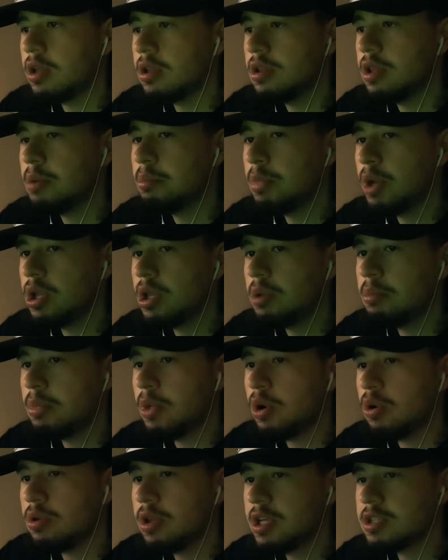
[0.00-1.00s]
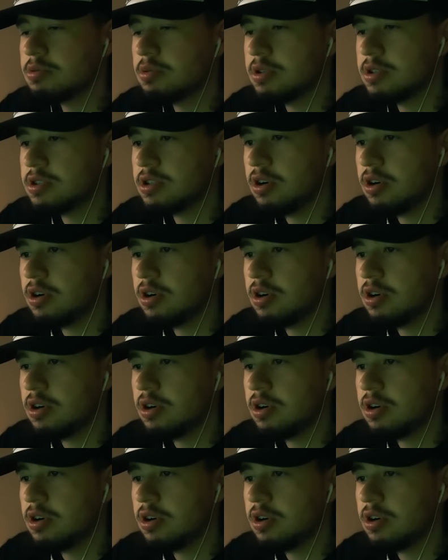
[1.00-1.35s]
limbo, limbo. That's what it's